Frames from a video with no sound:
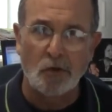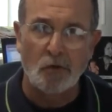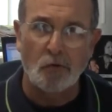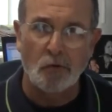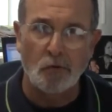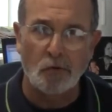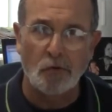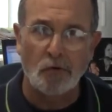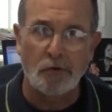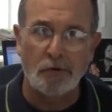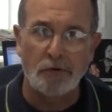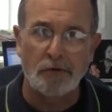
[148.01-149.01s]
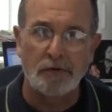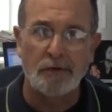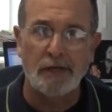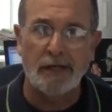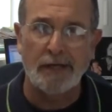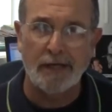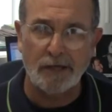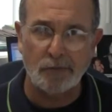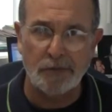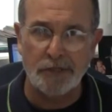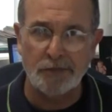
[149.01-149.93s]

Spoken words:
or equity